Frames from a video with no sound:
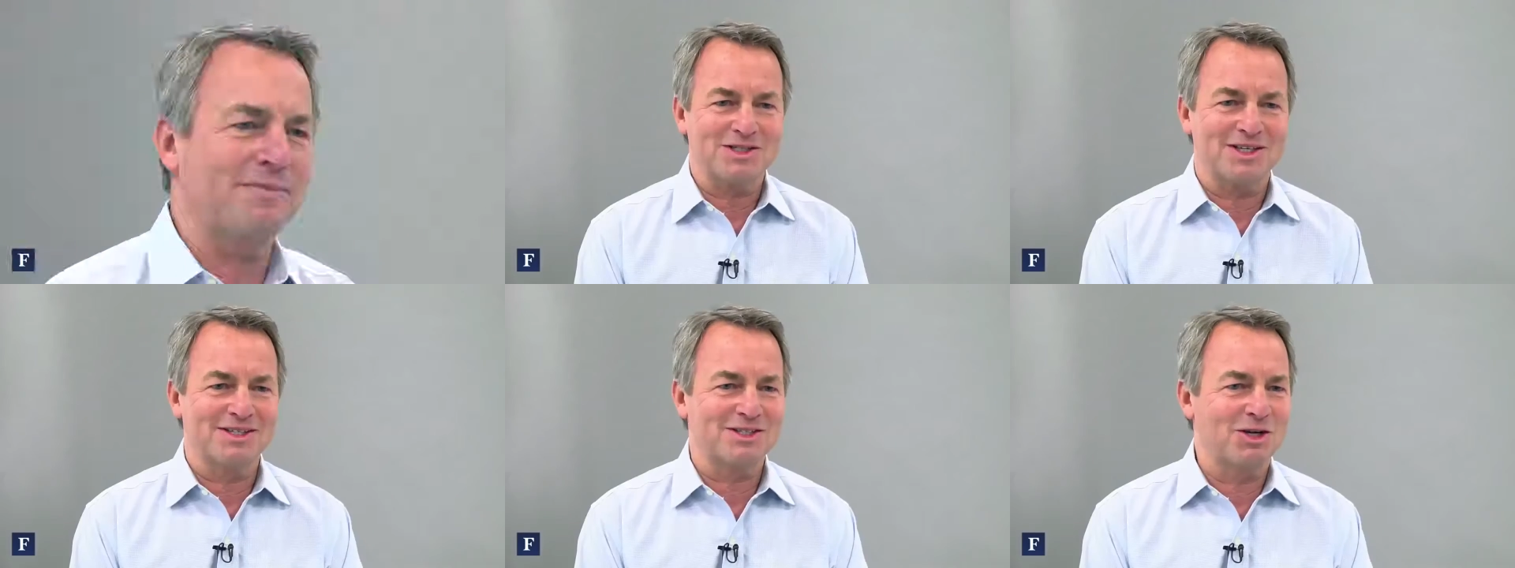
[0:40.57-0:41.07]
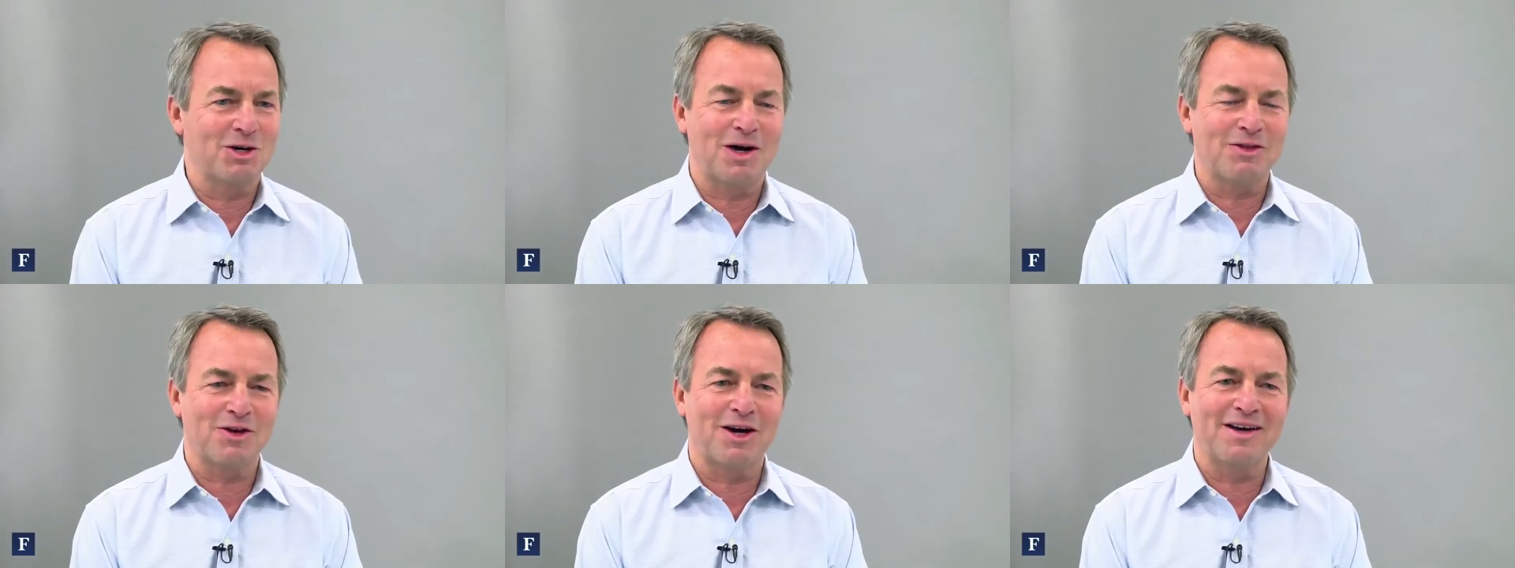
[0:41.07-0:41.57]
And so
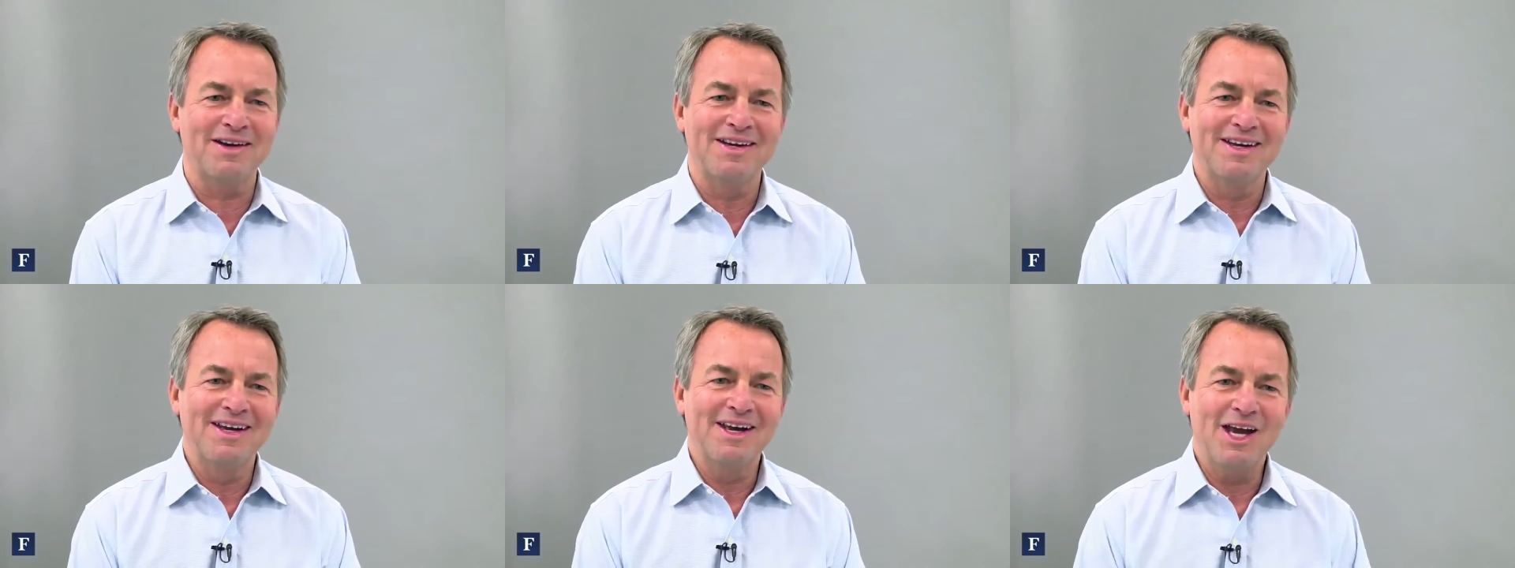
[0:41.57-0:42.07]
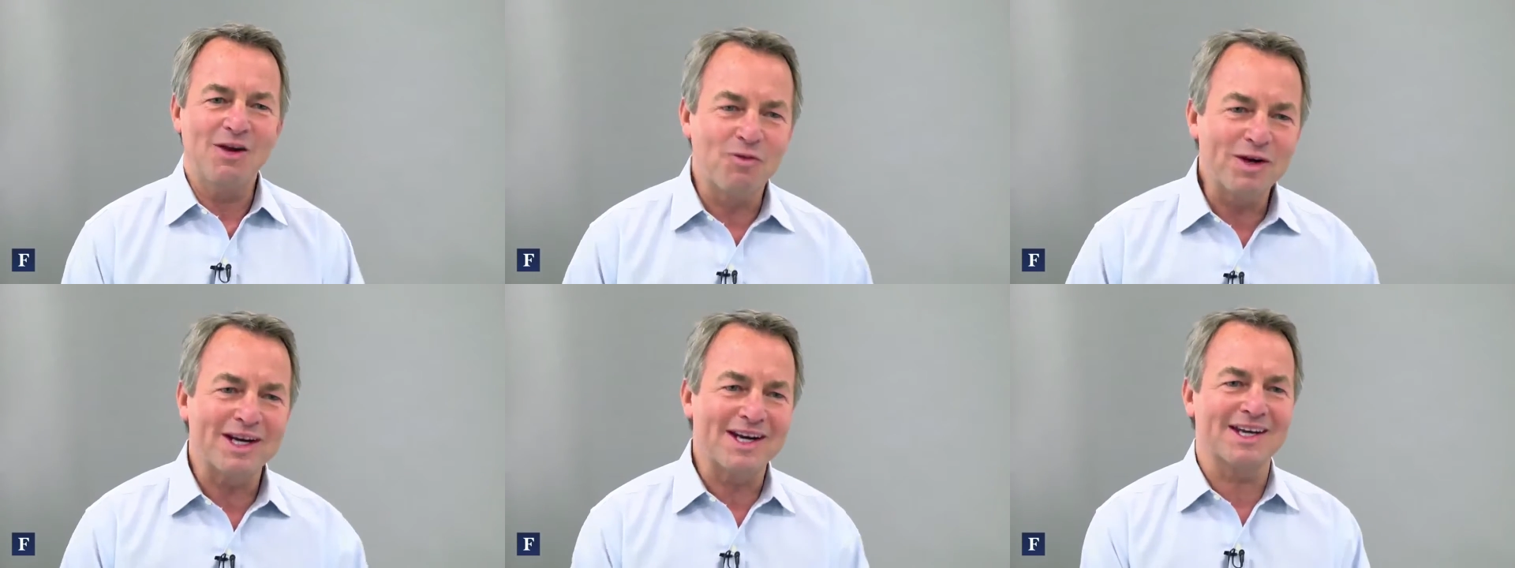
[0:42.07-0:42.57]
I thought, if
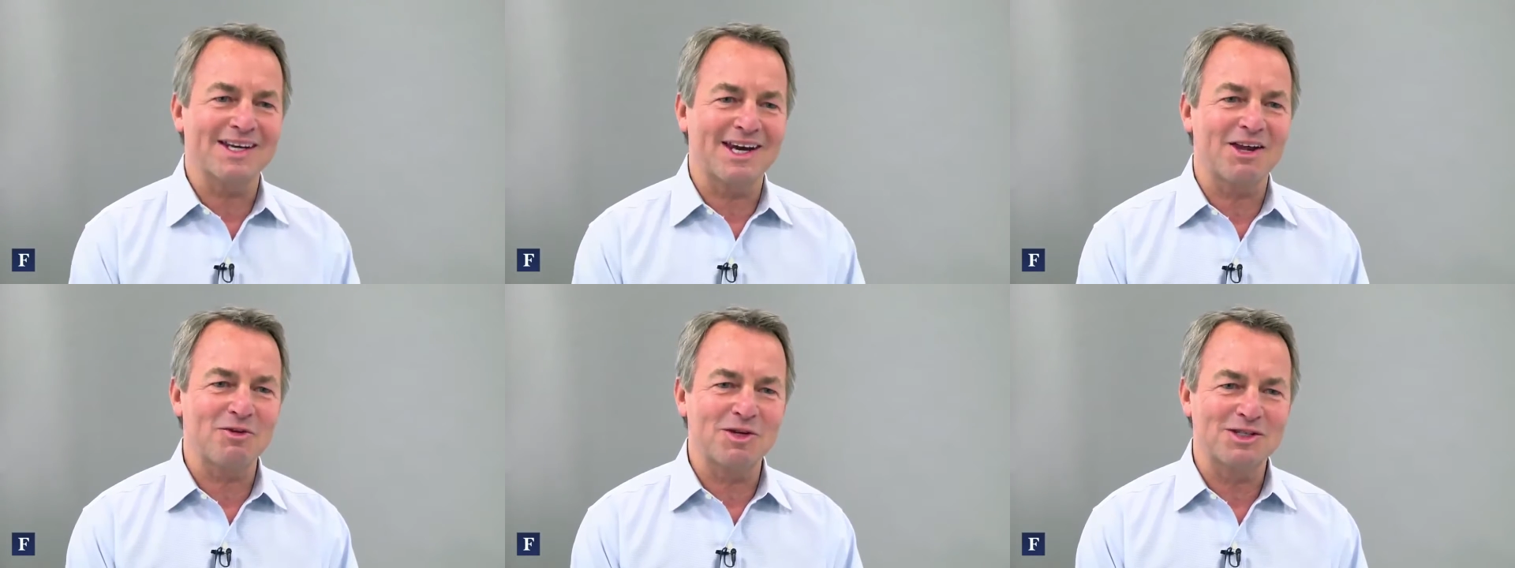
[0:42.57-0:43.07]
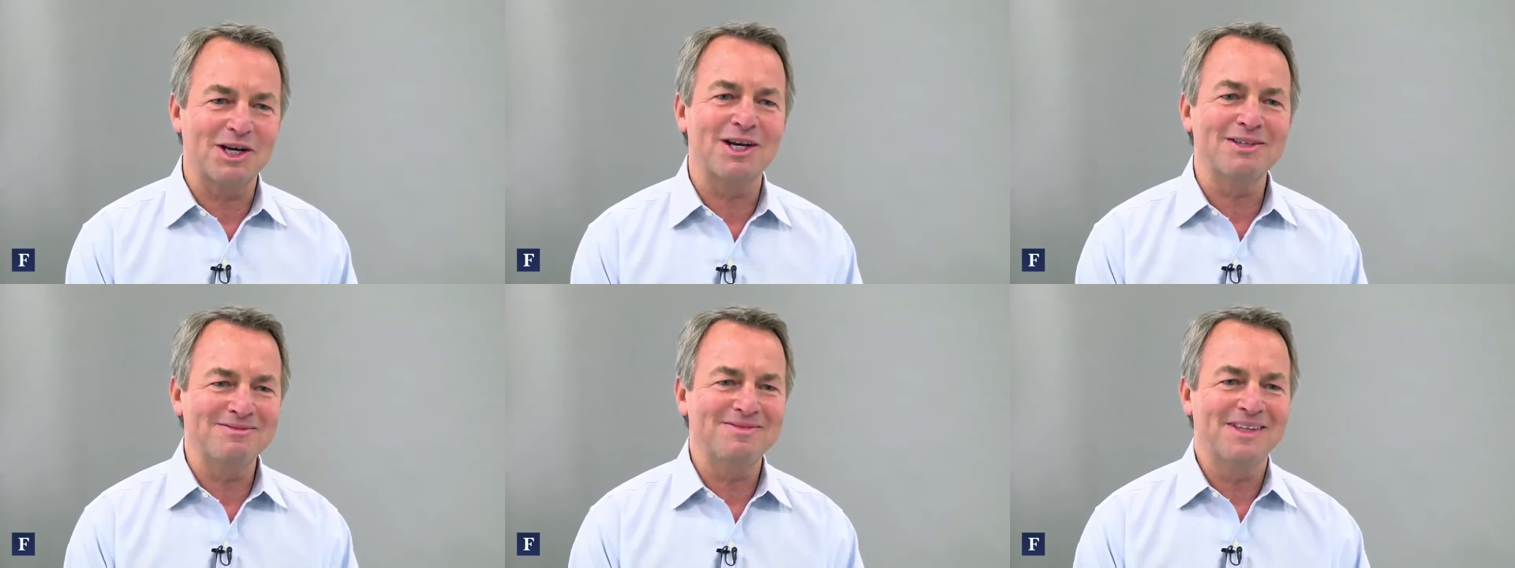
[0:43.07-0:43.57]
we could get together with
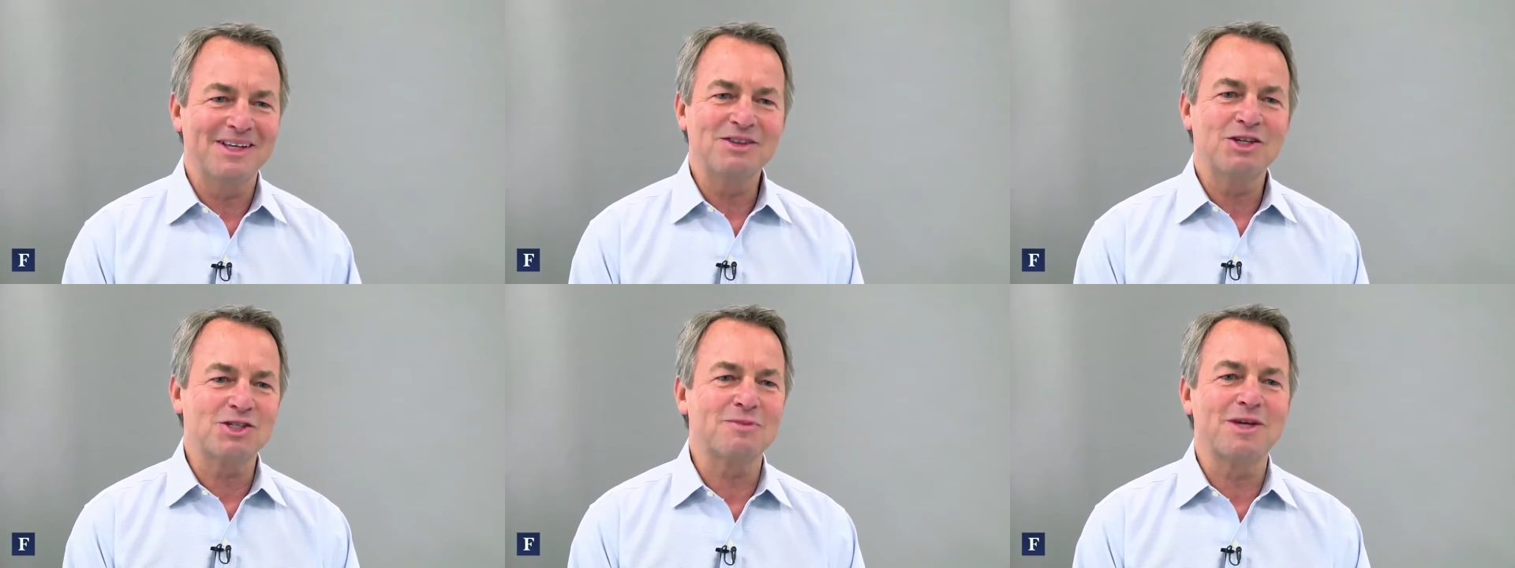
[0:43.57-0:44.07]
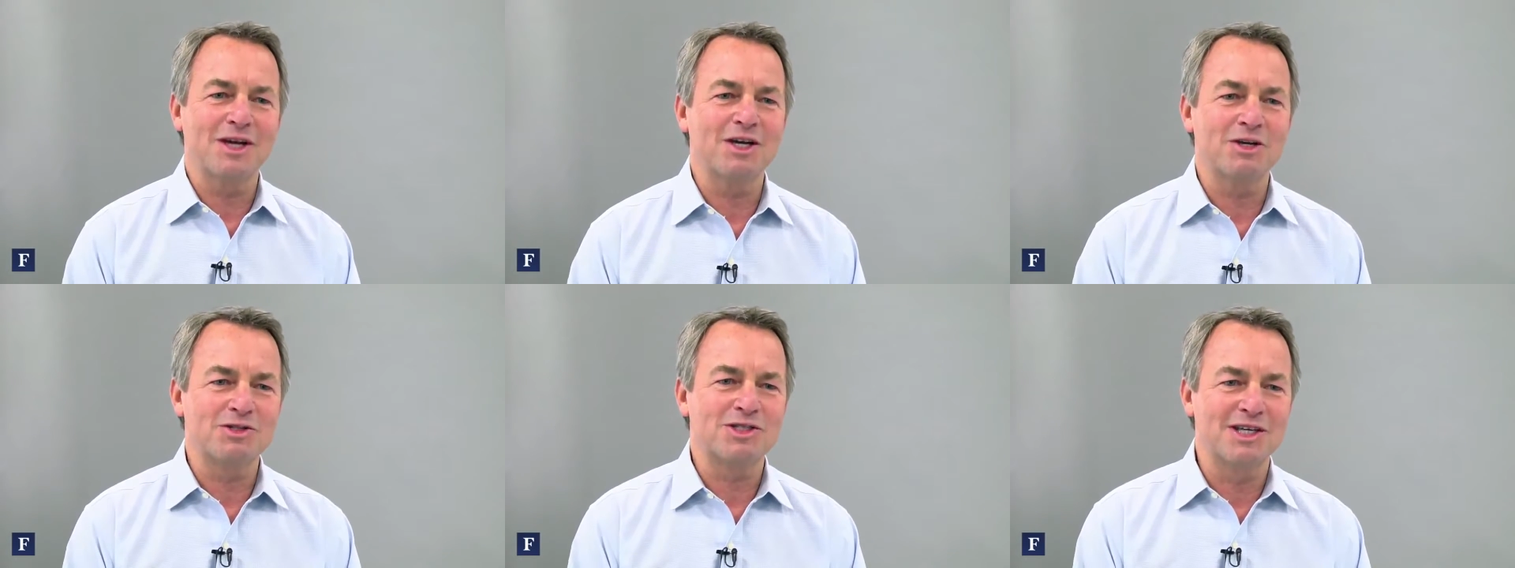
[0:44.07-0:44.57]
Doug, this would be a
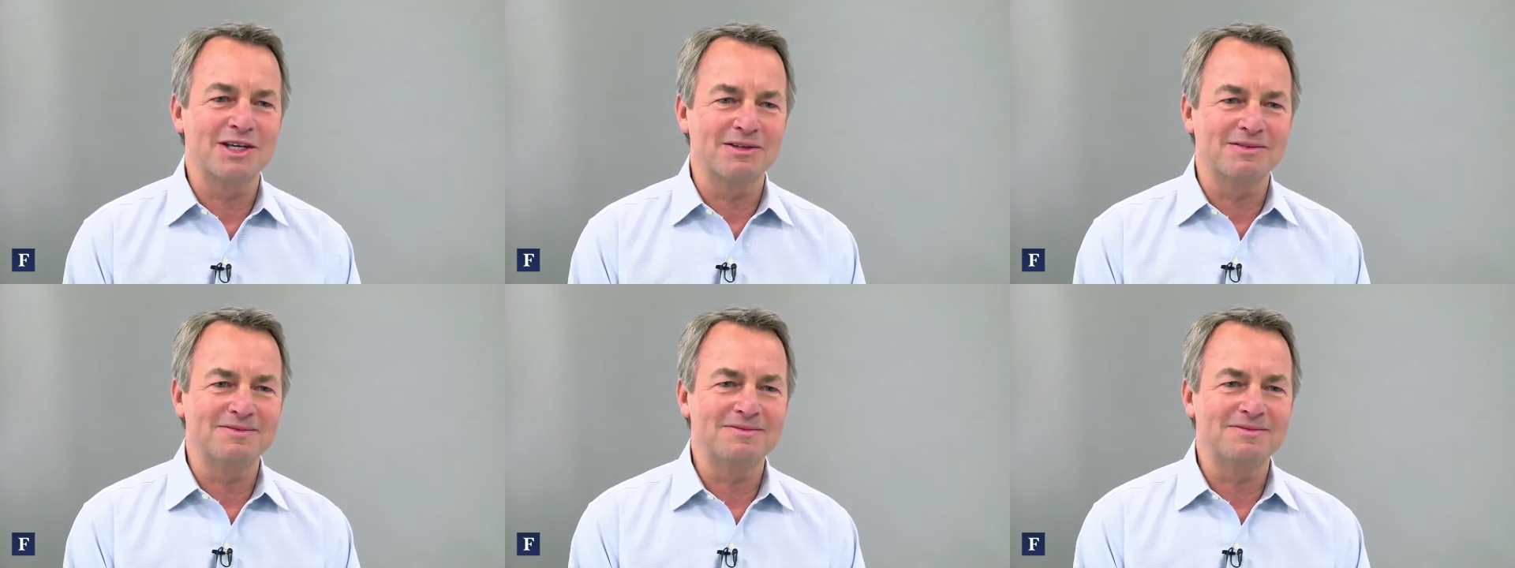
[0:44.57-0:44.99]
huge deal.